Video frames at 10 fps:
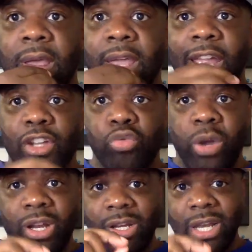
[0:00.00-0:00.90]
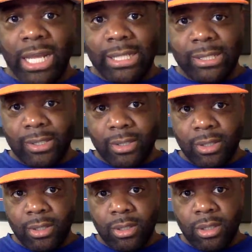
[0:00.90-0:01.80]
Here's where the Knicks,
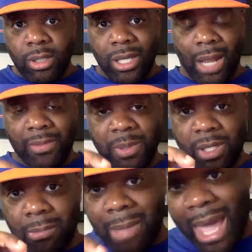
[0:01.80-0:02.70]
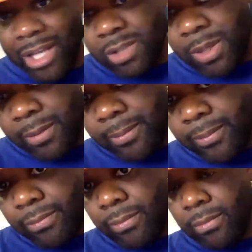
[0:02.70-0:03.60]
and I'm speaking of management,
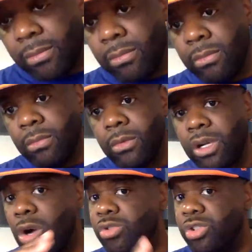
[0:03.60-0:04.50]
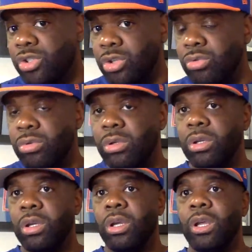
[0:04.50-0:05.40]
the coaches too,
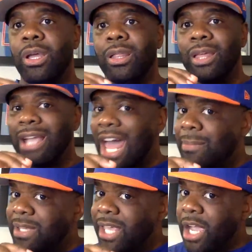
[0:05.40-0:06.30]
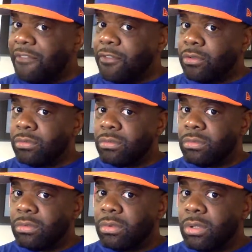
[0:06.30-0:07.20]
they got to be careful.
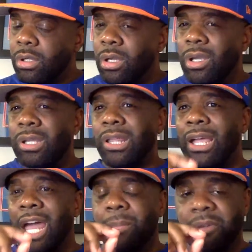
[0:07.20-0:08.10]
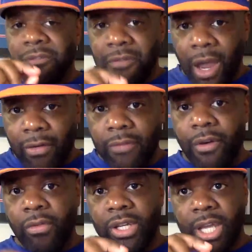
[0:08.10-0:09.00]
They got to be very,
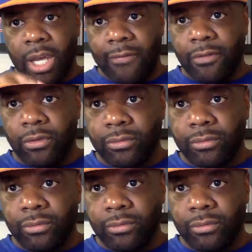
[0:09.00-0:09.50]
very careful.